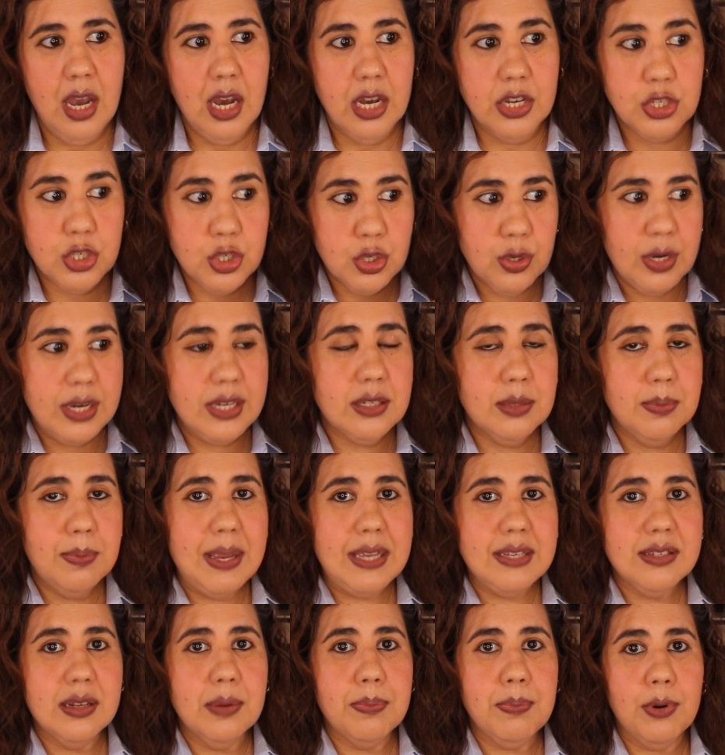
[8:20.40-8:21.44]
A
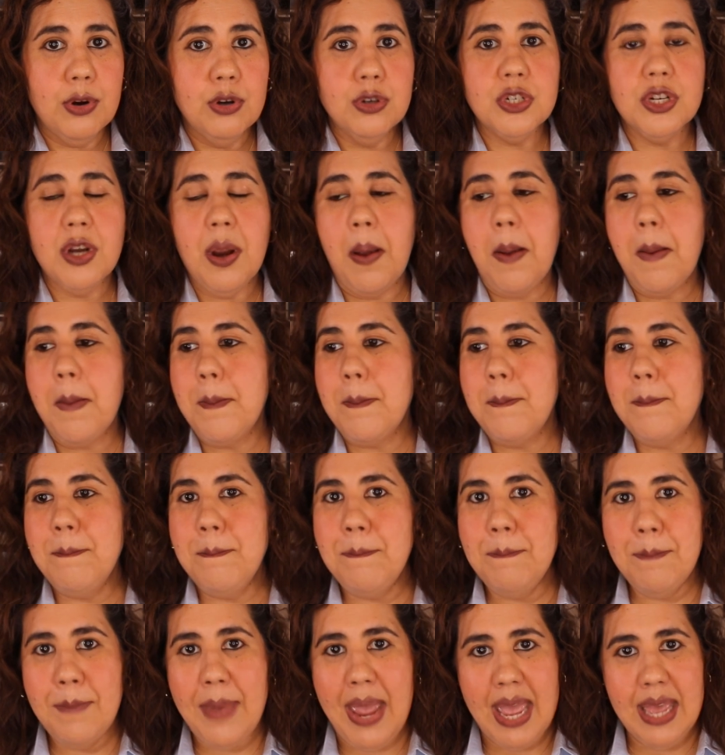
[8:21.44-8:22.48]
strengths-based approach
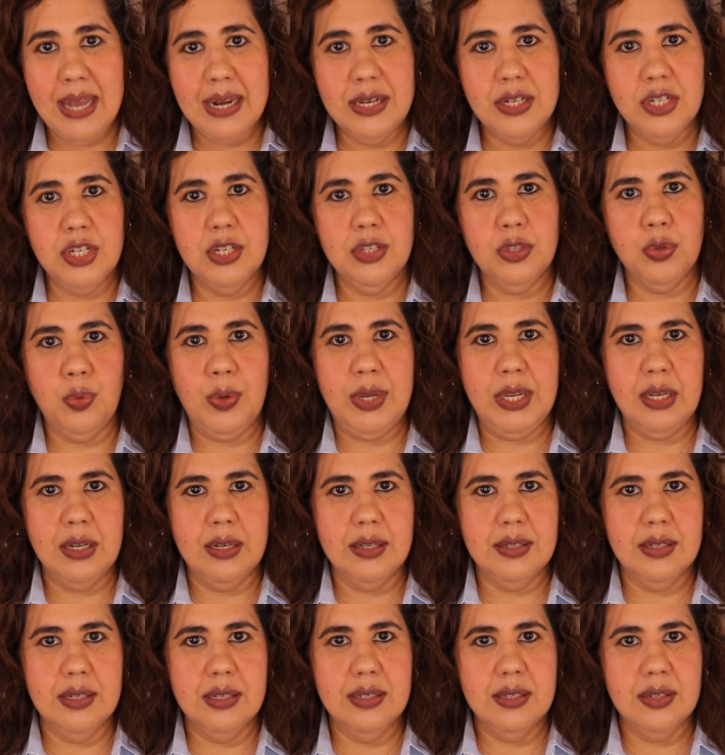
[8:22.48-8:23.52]
manages
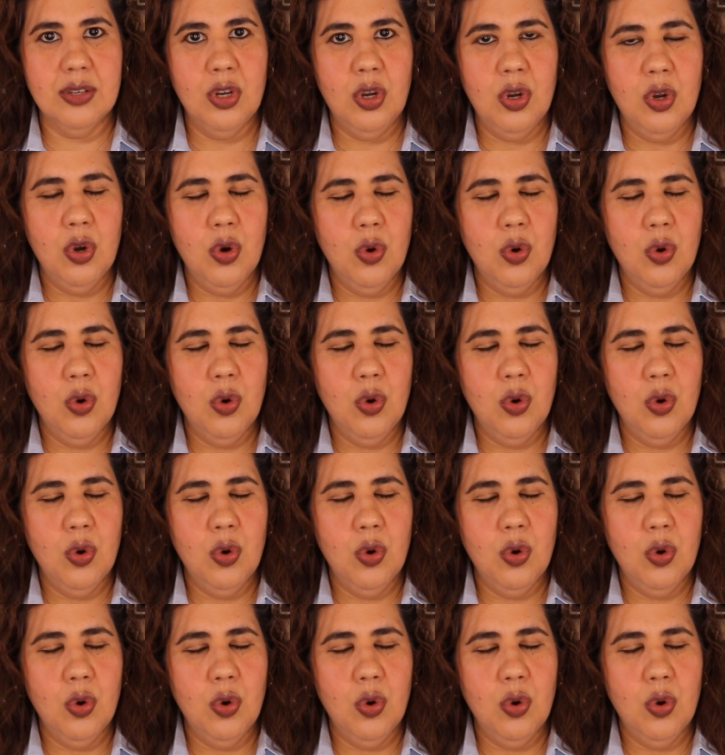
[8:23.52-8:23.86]
weaknesses.